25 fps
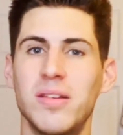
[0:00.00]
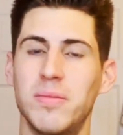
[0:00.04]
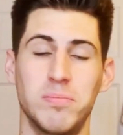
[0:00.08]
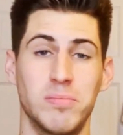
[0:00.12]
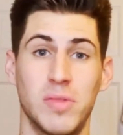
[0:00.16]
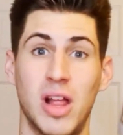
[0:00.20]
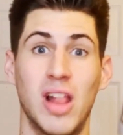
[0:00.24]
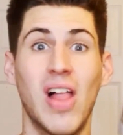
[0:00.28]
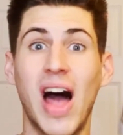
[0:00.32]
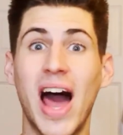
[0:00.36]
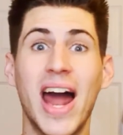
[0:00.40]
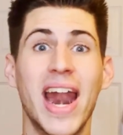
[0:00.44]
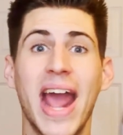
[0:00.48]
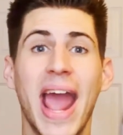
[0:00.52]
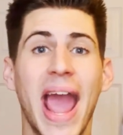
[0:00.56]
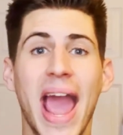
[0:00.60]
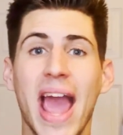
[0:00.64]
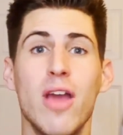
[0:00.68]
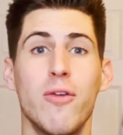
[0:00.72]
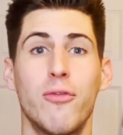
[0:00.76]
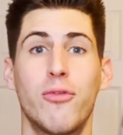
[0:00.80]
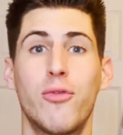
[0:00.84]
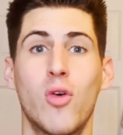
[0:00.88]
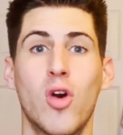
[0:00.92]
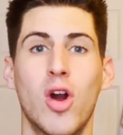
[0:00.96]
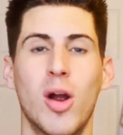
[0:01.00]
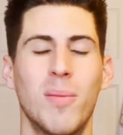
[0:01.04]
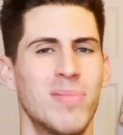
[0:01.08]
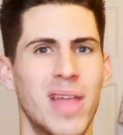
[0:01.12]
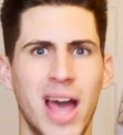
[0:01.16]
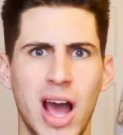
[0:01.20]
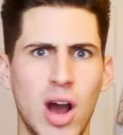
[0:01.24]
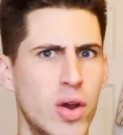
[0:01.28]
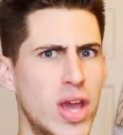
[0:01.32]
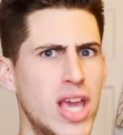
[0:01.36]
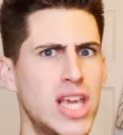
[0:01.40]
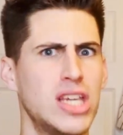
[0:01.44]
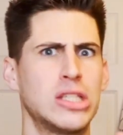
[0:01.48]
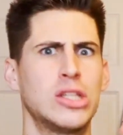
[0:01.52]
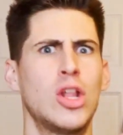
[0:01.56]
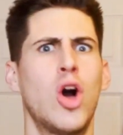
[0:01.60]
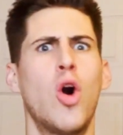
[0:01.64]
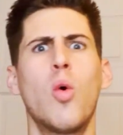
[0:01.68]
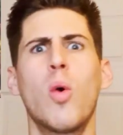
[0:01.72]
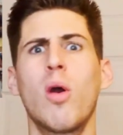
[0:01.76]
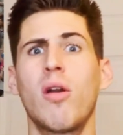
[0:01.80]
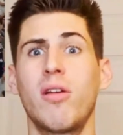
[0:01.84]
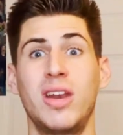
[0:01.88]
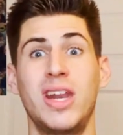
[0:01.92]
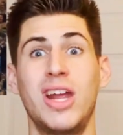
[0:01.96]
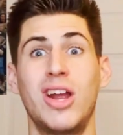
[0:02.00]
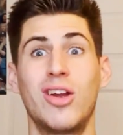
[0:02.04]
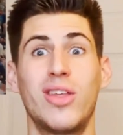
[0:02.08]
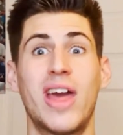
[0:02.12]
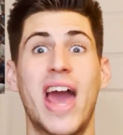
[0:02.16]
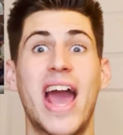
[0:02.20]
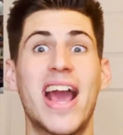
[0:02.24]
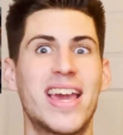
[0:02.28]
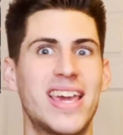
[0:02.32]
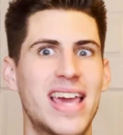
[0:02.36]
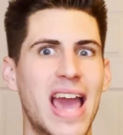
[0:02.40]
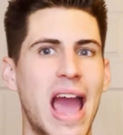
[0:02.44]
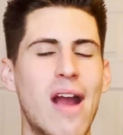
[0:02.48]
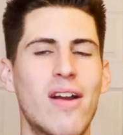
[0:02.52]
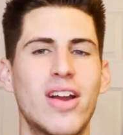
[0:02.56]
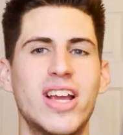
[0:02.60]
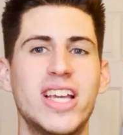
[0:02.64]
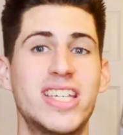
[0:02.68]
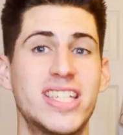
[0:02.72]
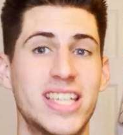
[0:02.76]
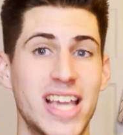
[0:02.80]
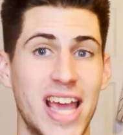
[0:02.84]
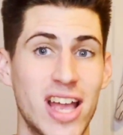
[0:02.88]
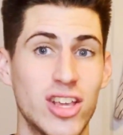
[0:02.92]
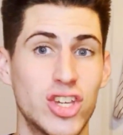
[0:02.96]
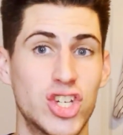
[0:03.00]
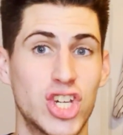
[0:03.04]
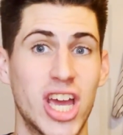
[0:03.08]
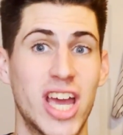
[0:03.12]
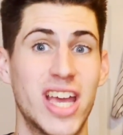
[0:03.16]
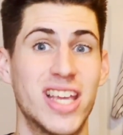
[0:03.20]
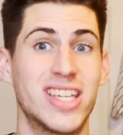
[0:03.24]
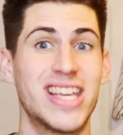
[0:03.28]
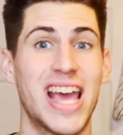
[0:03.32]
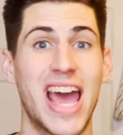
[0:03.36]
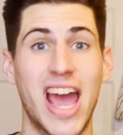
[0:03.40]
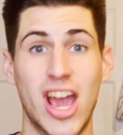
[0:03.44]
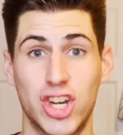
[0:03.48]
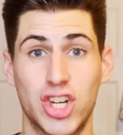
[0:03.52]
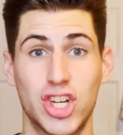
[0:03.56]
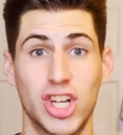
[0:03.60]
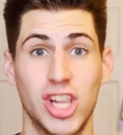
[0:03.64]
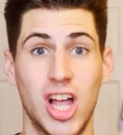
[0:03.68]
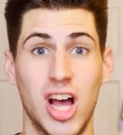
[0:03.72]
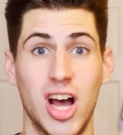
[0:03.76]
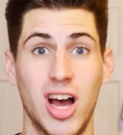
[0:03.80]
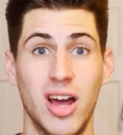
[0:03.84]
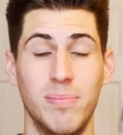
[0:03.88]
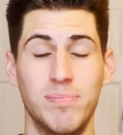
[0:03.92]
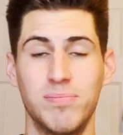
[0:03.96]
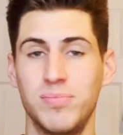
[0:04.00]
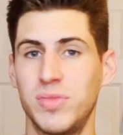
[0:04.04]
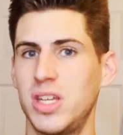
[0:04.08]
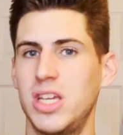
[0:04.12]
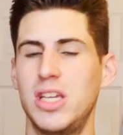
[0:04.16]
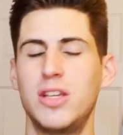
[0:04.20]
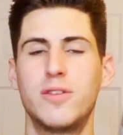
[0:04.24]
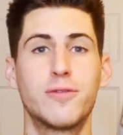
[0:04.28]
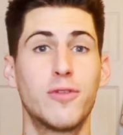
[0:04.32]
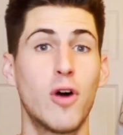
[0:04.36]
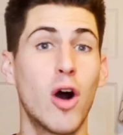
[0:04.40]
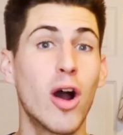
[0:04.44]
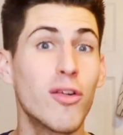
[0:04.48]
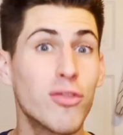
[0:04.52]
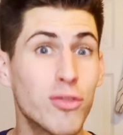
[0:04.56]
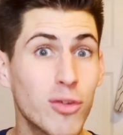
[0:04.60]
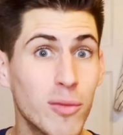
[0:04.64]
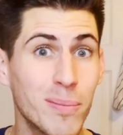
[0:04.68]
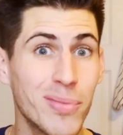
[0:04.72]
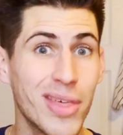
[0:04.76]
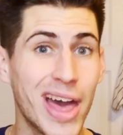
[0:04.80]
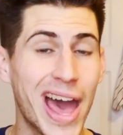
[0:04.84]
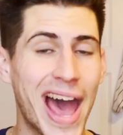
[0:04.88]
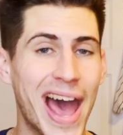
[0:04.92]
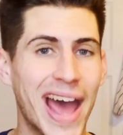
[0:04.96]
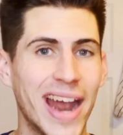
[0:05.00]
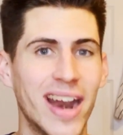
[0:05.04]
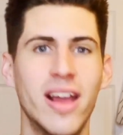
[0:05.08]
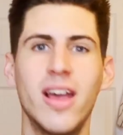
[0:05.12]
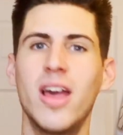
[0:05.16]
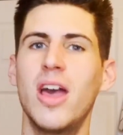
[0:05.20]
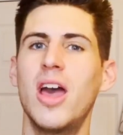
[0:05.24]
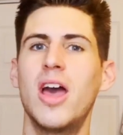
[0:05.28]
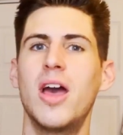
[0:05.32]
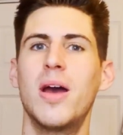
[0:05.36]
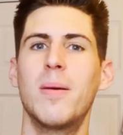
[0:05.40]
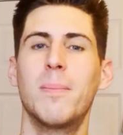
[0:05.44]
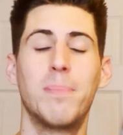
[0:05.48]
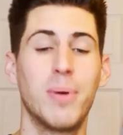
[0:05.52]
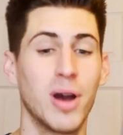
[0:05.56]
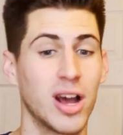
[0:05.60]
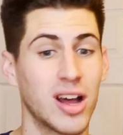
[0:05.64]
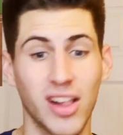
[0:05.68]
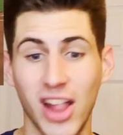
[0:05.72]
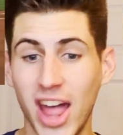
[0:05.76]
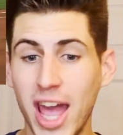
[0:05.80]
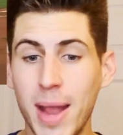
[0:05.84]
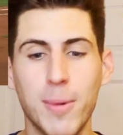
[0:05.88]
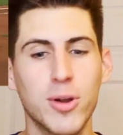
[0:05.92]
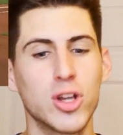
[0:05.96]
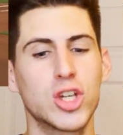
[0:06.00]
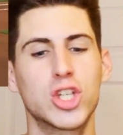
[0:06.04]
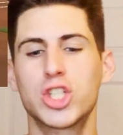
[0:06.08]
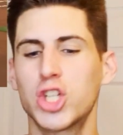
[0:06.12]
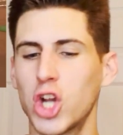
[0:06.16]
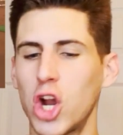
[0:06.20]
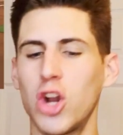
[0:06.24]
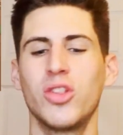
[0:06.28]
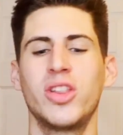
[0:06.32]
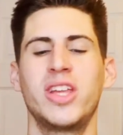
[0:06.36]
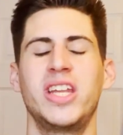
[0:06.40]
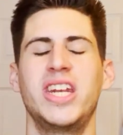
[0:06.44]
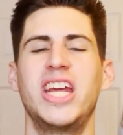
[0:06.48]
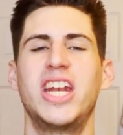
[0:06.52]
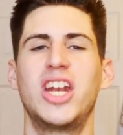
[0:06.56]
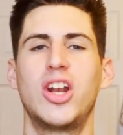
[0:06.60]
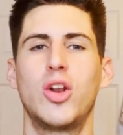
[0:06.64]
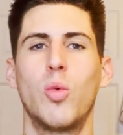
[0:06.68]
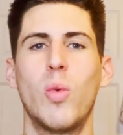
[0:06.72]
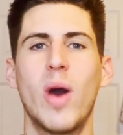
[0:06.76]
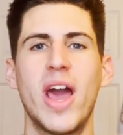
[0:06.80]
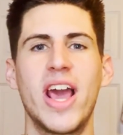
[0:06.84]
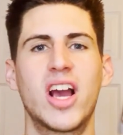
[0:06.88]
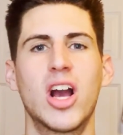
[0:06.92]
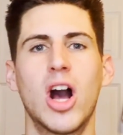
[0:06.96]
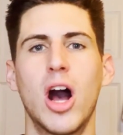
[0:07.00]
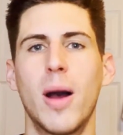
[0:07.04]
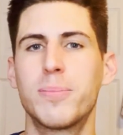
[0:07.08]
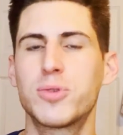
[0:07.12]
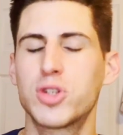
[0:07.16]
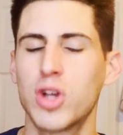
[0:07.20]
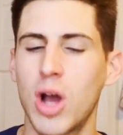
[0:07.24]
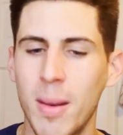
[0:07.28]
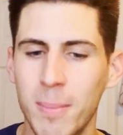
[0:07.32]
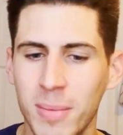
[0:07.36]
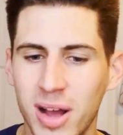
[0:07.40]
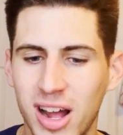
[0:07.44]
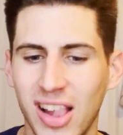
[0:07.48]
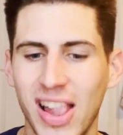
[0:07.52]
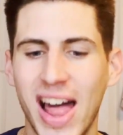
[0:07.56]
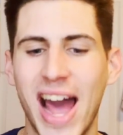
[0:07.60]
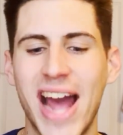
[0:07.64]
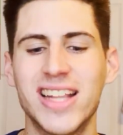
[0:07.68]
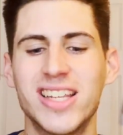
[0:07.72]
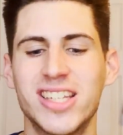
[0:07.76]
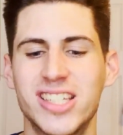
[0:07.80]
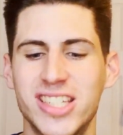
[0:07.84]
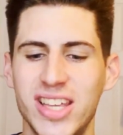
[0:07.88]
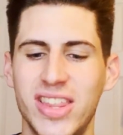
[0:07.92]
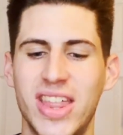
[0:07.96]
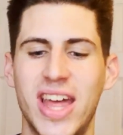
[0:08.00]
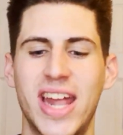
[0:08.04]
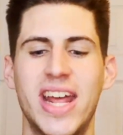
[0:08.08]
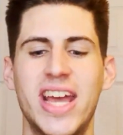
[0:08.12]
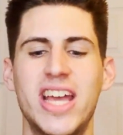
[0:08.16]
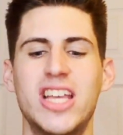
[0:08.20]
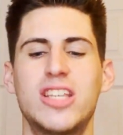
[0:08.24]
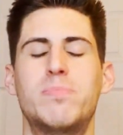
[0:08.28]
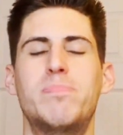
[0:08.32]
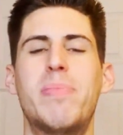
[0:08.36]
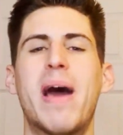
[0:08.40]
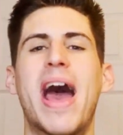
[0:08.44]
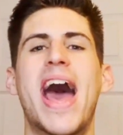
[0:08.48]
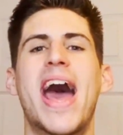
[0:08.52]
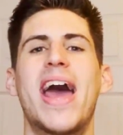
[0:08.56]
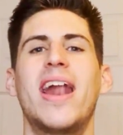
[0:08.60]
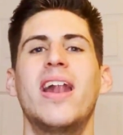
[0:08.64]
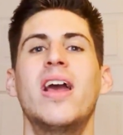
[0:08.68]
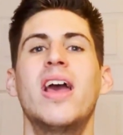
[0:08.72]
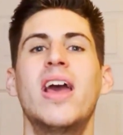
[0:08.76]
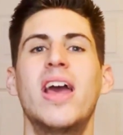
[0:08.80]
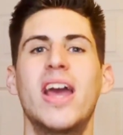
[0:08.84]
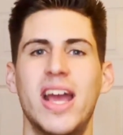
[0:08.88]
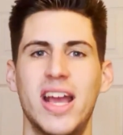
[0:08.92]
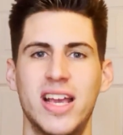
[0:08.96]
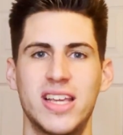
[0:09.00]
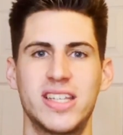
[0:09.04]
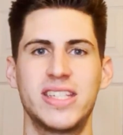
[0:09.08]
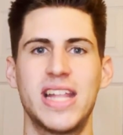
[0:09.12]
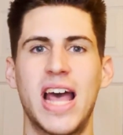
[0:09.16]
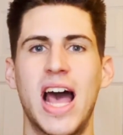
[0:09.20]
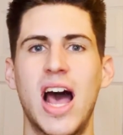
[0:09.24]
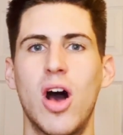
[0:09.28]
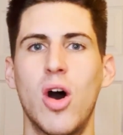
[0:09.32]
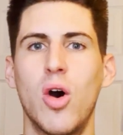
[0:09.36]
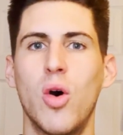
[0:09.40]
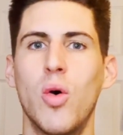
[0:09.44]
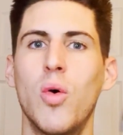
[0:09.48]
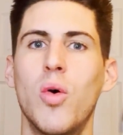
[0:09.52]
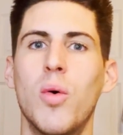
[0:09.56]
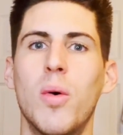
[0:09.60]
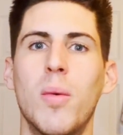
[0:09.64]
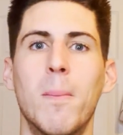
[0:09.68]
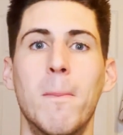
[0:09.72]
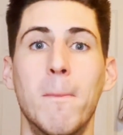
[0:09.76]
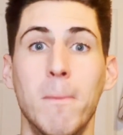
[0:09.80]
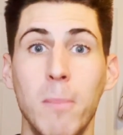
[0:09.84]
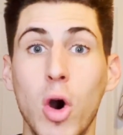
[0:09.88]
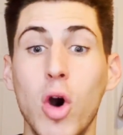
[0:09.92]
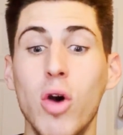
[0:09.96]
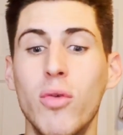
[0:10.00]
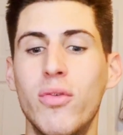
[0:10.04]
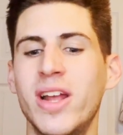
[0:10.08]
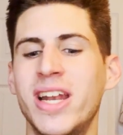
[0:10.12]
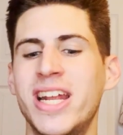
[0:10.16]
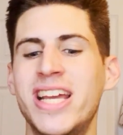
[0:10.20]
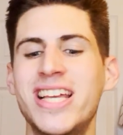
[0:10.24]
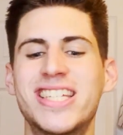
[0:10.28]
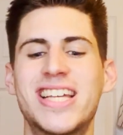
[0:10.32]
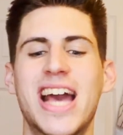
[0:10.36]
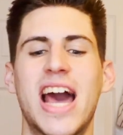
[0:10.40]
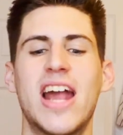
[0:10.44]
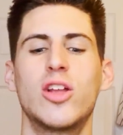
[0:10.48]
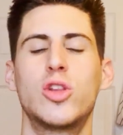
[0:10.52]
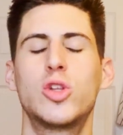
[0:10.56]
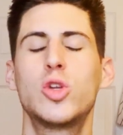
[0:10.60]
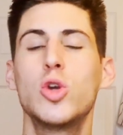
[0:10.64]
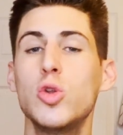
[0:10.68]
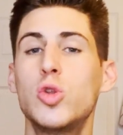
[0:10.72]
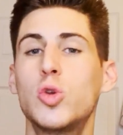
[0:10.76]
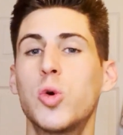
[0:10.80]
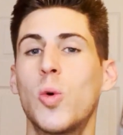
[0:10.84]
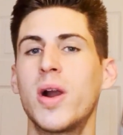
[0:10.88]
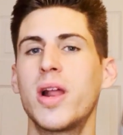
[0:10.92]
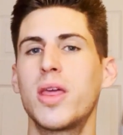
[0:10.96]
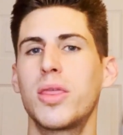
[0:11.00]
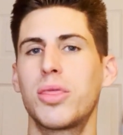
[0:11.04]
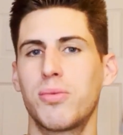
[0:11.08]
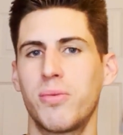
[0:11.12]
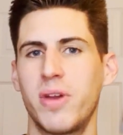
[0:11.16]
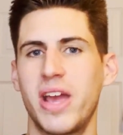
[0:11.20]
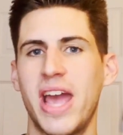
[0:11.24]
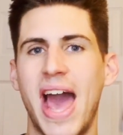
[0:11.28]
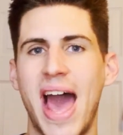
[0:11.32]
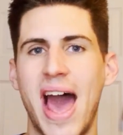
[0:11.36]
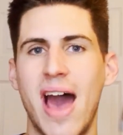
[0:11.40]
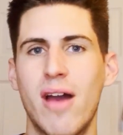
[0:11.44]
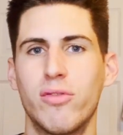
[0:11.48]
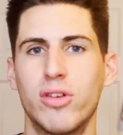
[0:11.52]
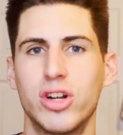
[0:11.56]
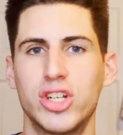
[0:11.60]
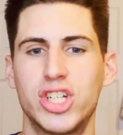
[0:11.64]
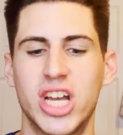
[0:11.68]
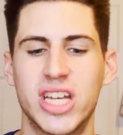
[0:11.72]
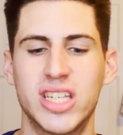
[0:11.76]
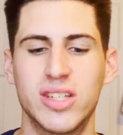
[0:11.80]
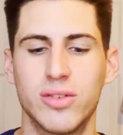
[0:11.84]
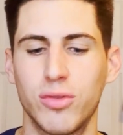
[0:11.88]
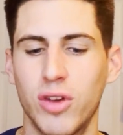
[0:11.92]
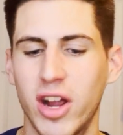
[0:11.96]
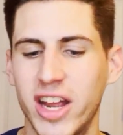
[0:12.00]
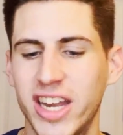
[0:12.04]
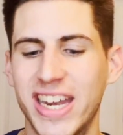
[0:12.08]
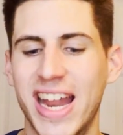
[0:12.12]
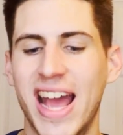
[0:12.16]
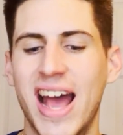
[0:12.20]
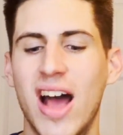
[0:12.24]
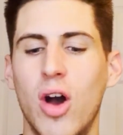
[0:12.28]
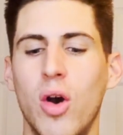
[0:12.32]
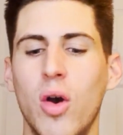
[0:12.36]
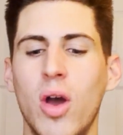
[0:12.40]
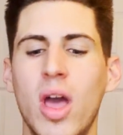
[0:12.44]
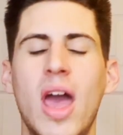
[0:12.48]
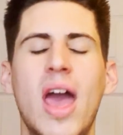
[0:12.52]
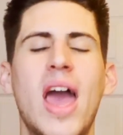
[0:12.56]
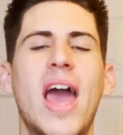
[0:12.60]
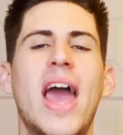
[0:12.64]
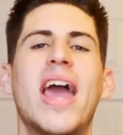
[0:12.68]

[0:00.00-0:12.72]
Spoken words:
A lot of hate for him. Now, he's nowhere near that Gary Sanchez echelon. He's far from that. But Gleyber certainly needed to wake up, so I'm glad to see that his bat is now moving. He's got a 223 average as of right now.